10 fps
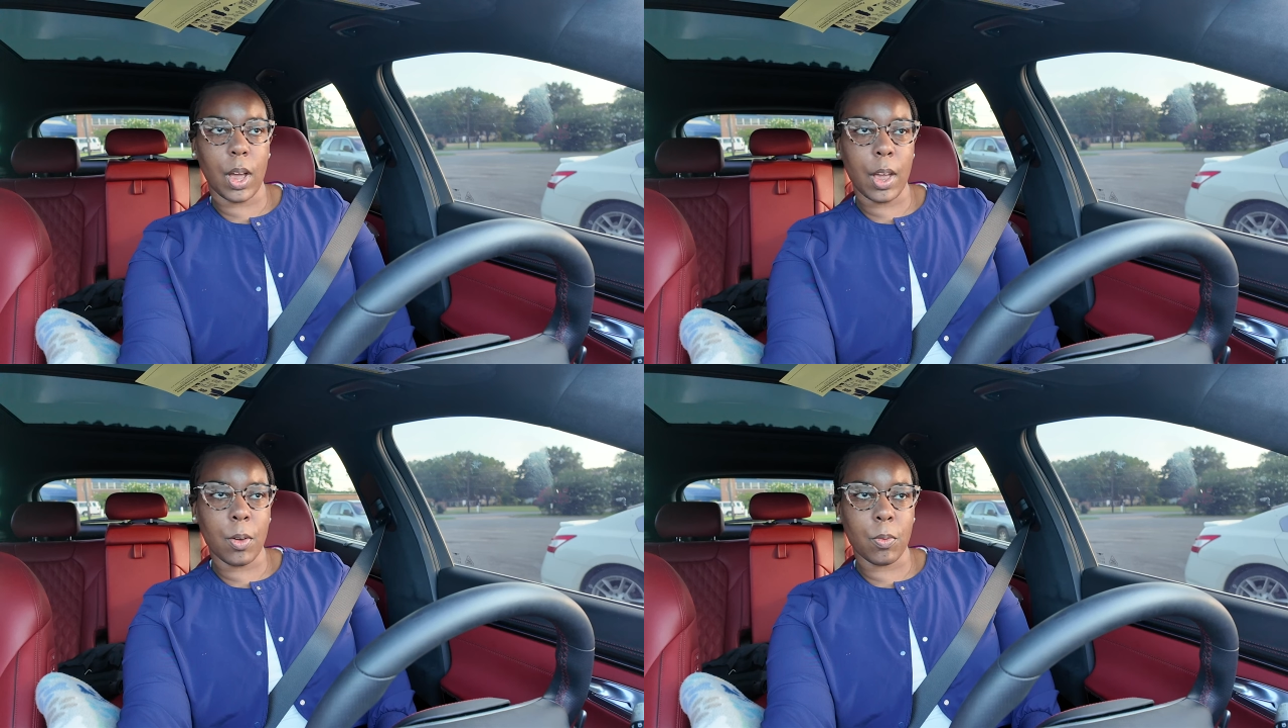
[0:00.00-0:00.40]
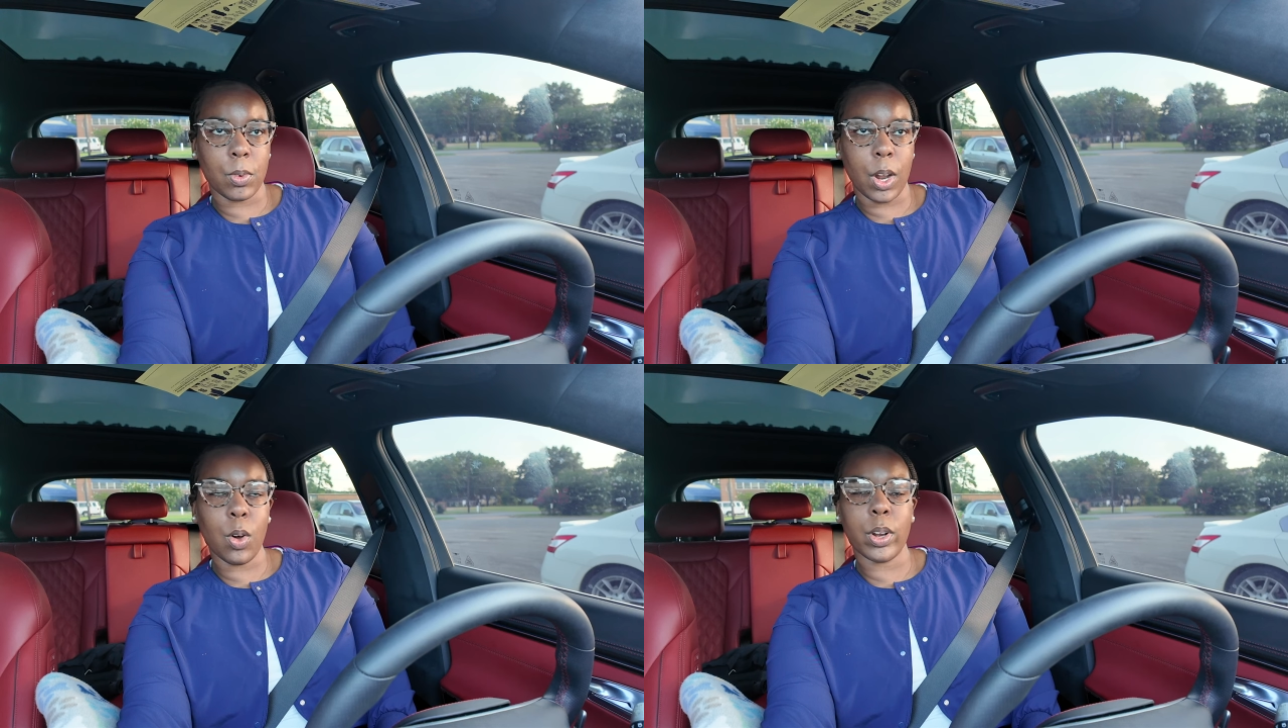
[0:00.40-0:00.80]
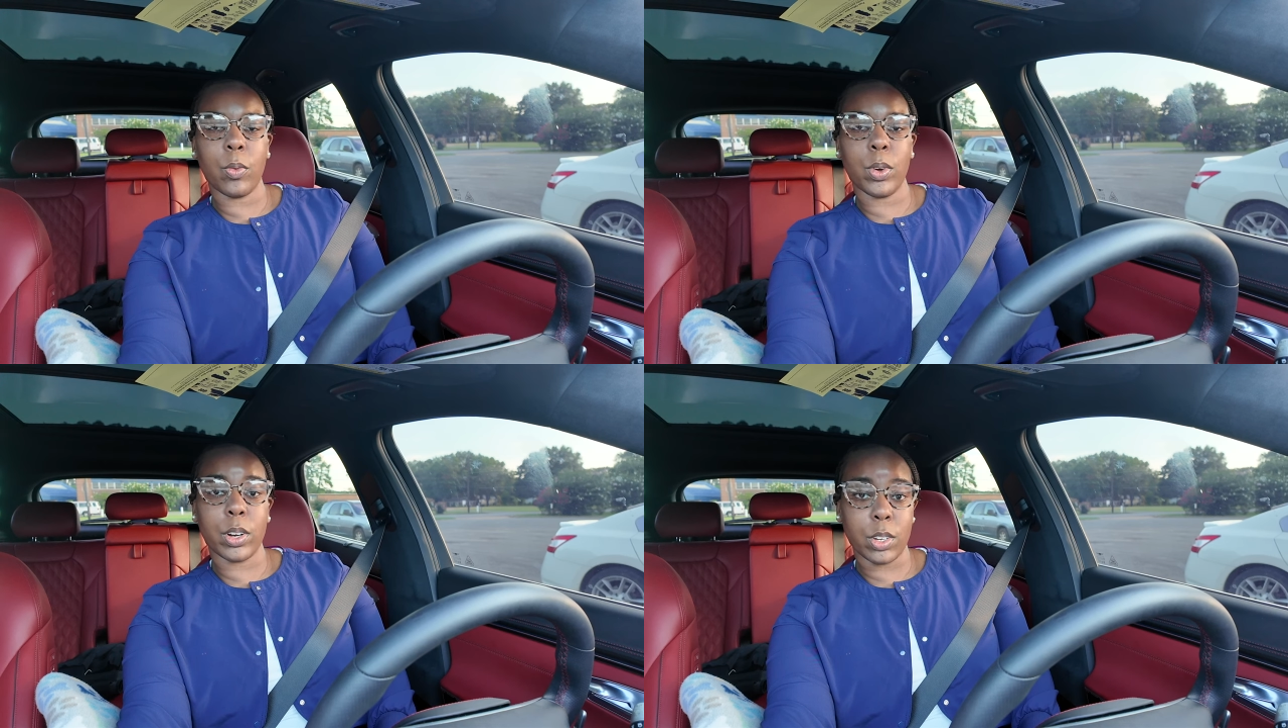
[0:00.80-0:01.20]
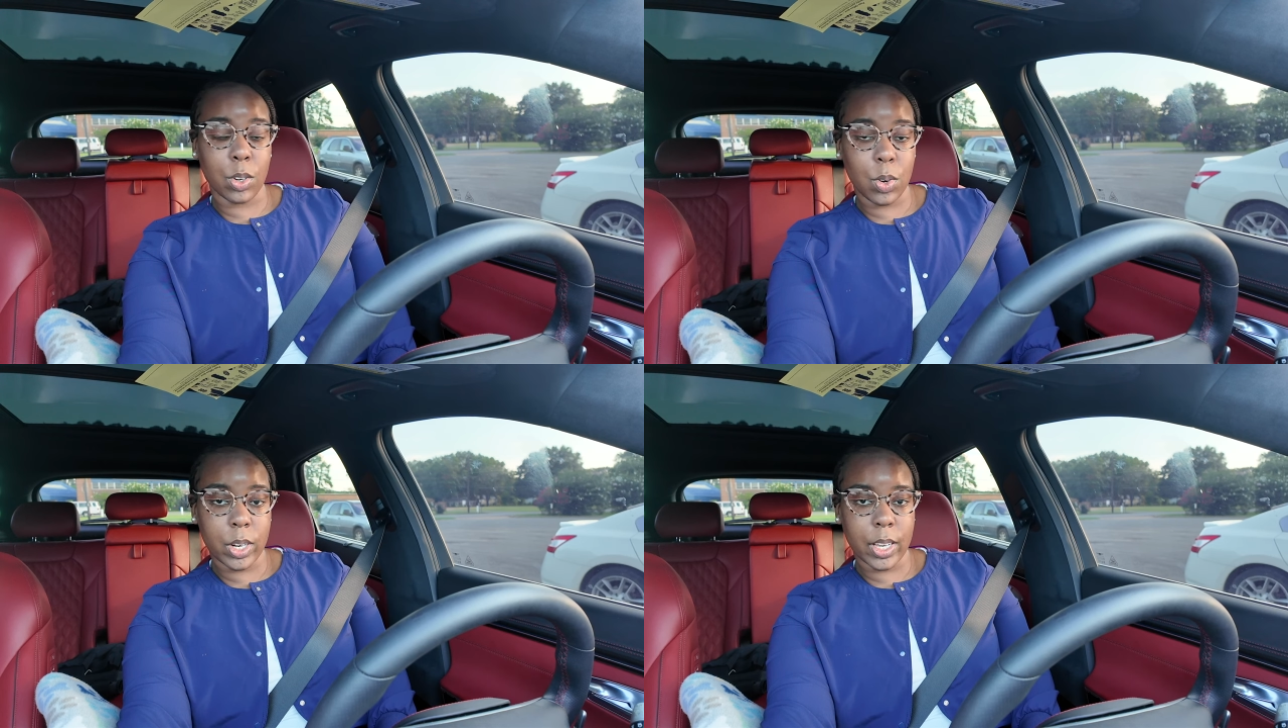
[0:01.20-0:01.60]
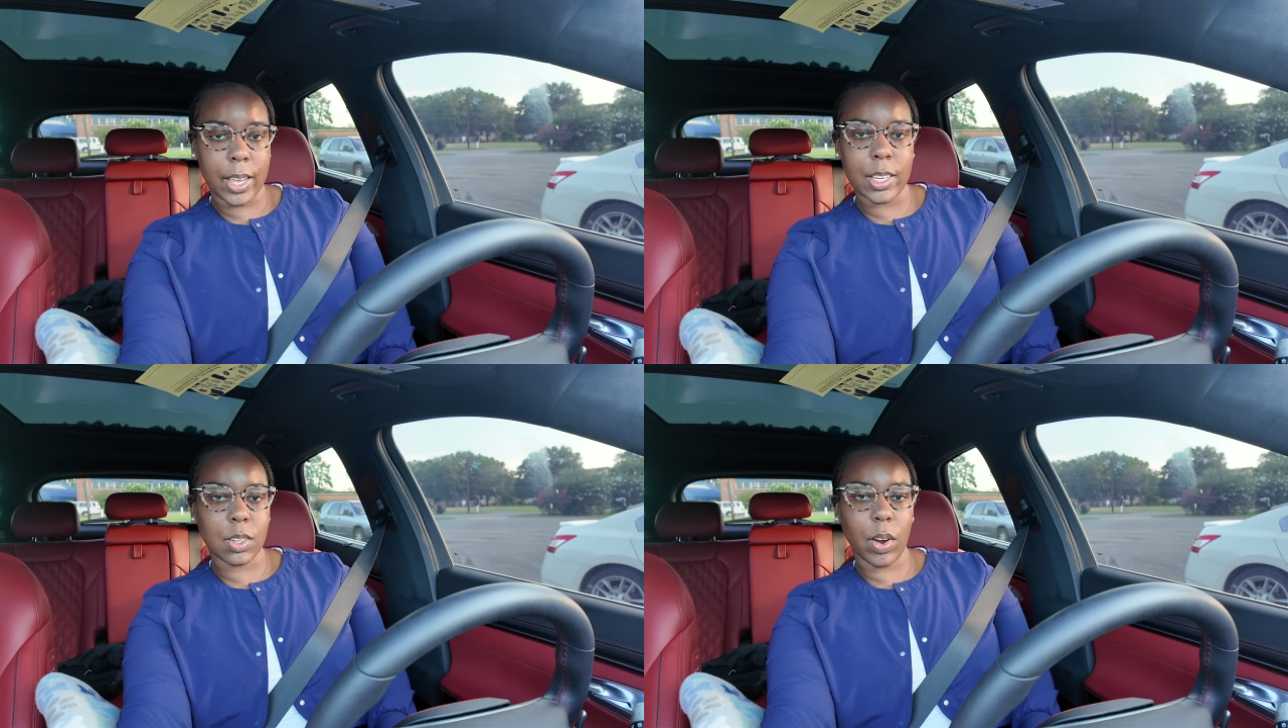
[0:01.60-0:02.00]
and know that we're doing it,
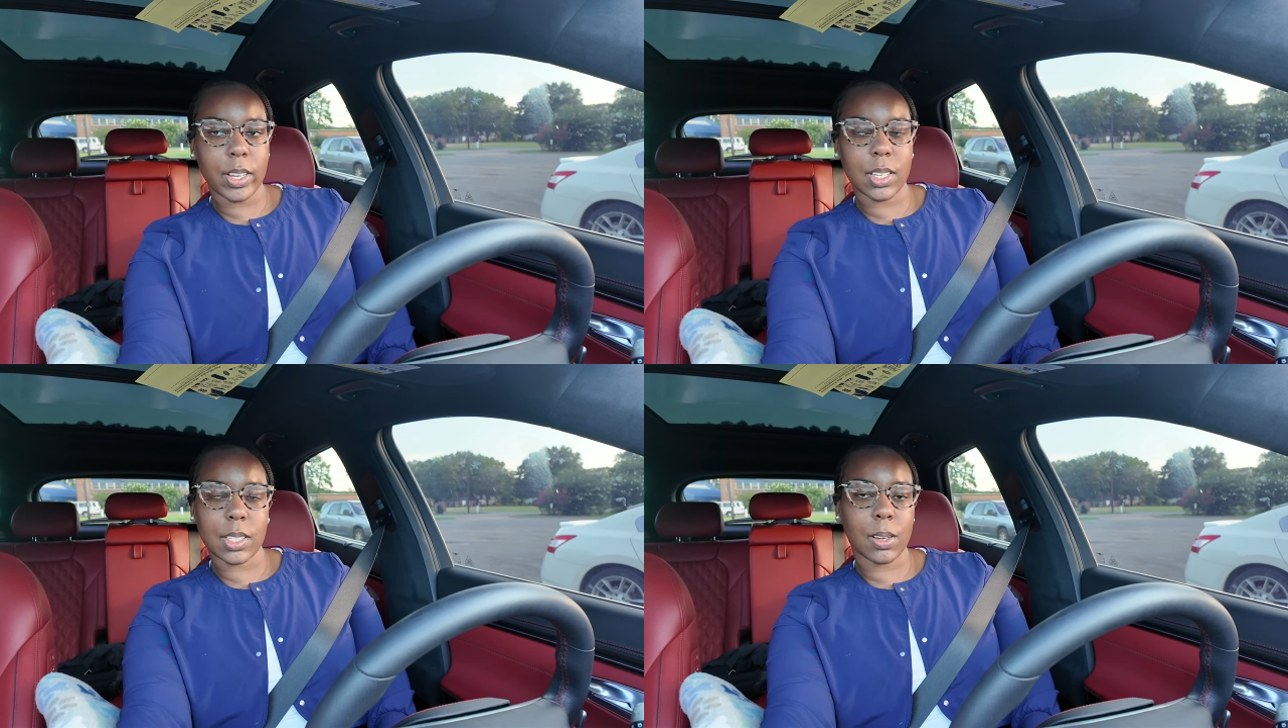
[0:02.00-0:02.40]
and it's crazy because